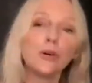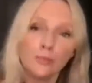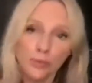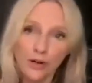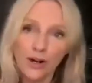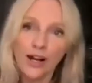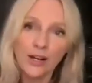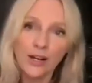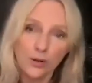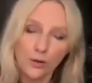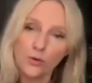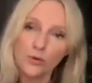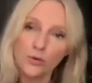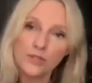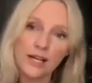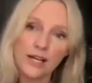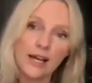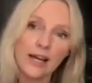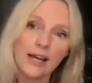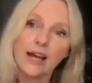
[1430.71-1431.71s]
can burn
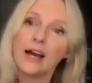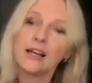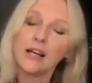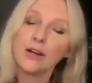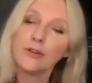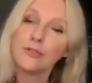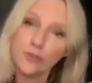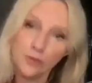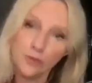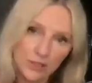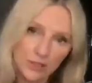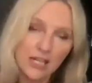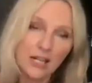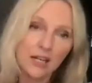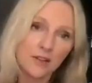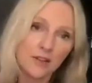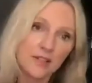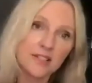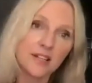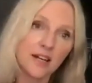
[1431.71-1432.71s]
bright all day and
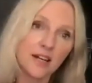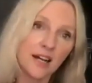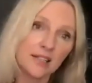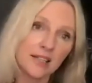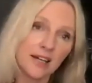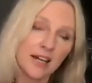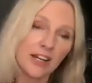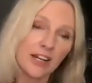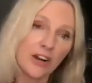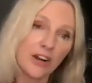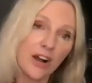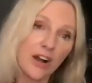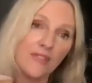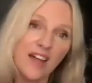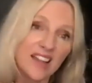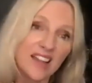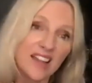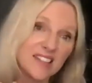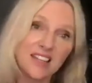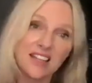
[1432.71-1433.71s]
I fall out of the sky
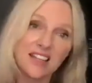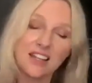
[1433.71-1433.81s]
later